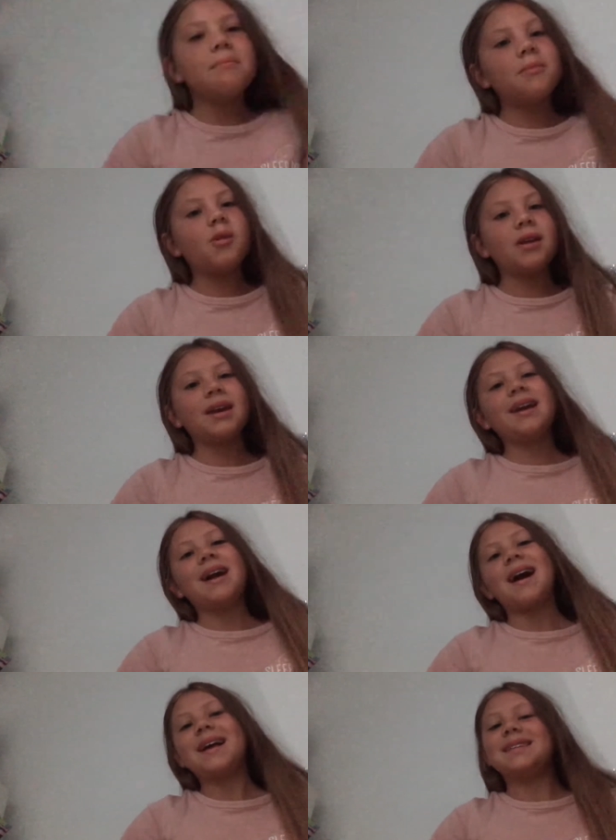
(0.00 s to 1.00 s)
Morning
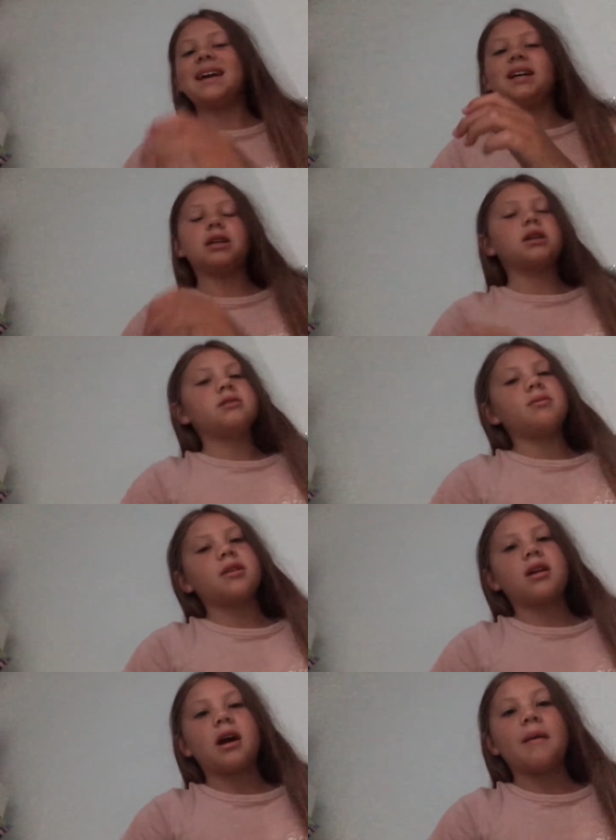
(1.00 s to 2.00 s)
guys, I just
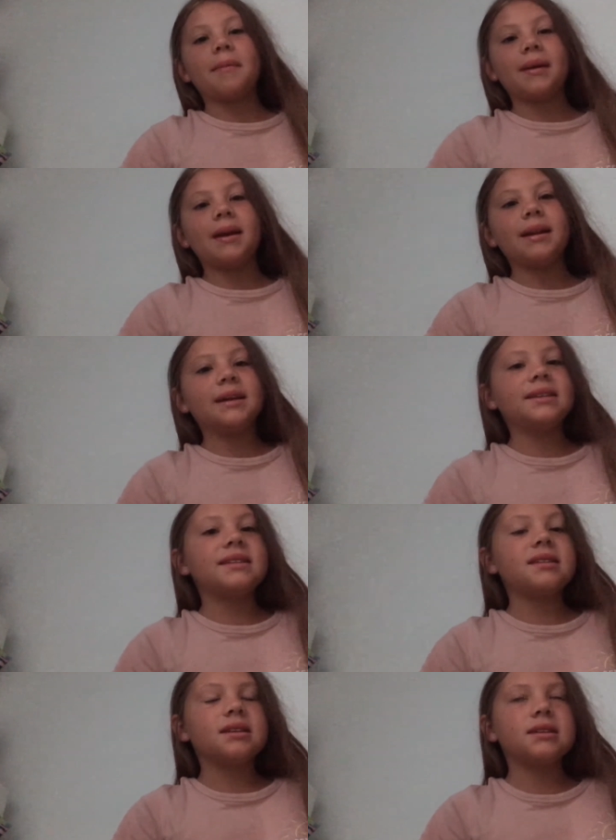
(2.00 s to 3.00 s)
woke up and
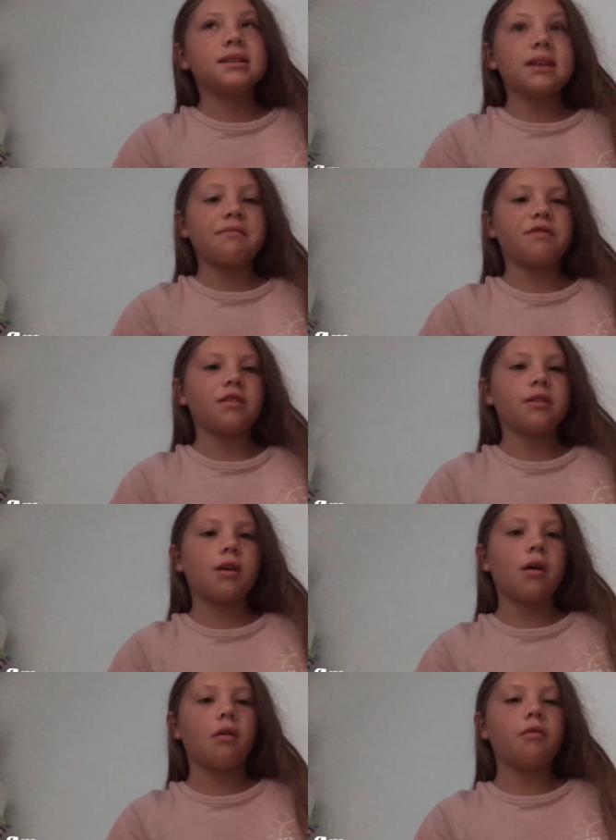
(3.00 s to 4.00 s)
it's
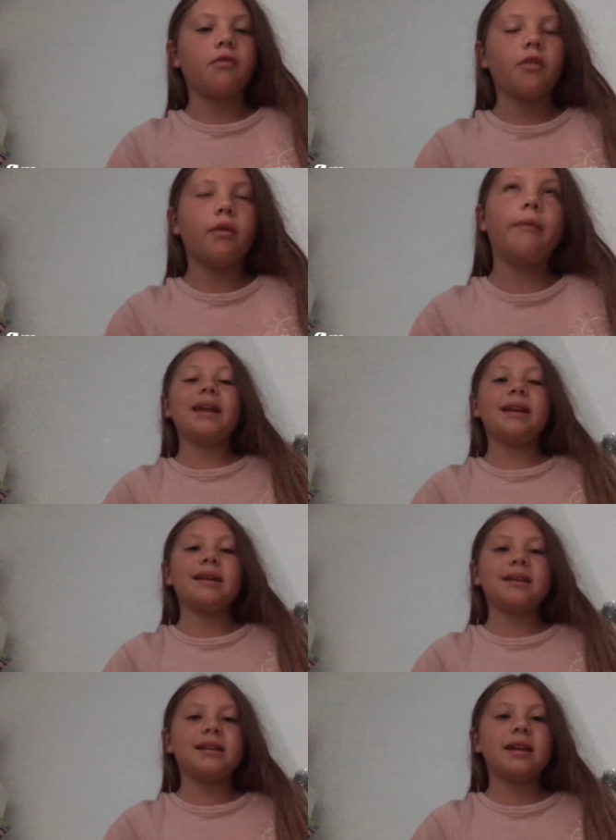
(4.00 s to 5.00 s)
7.04
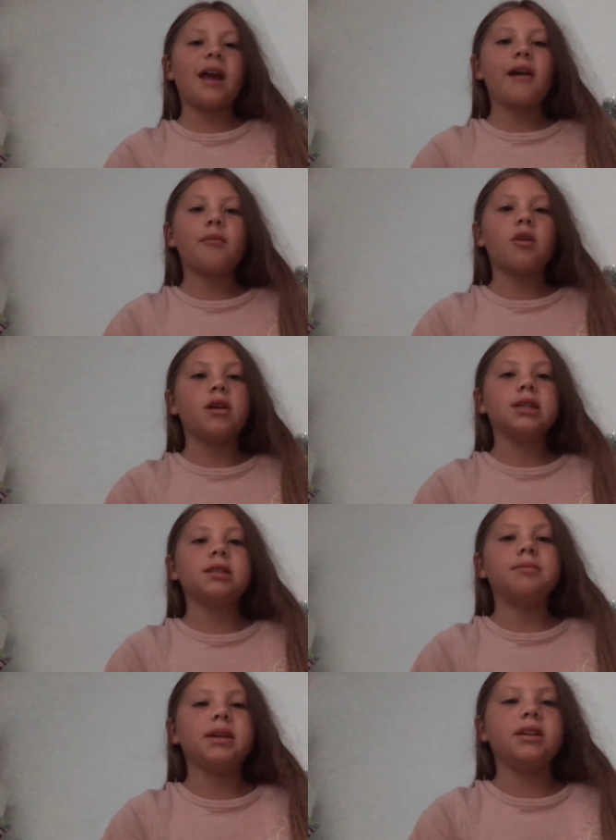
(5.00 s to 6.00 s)
and today I'm going
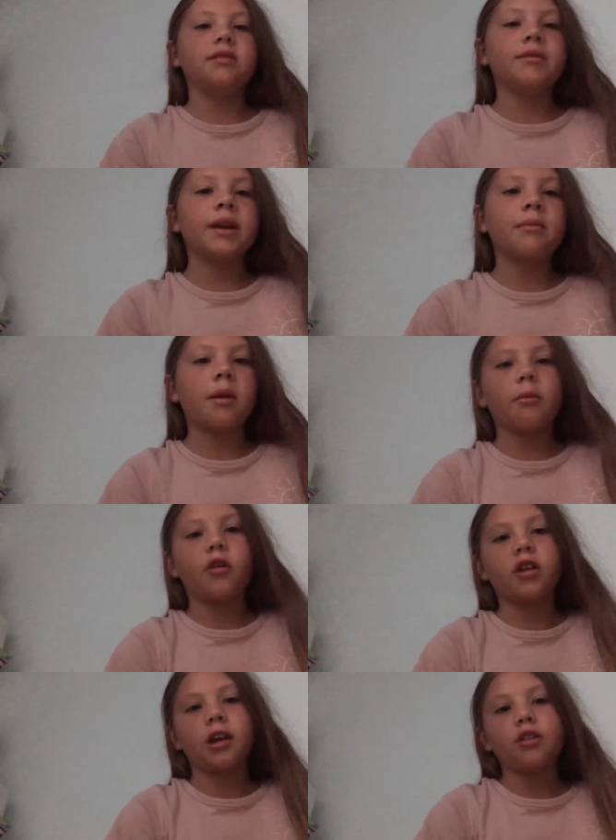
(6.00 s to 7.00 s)
to be doing my
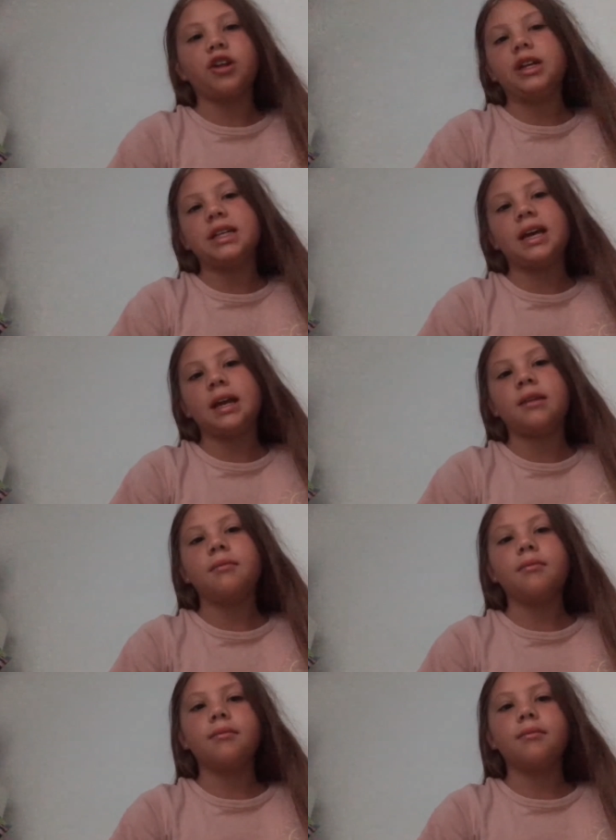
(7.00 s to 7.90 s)
morning routine.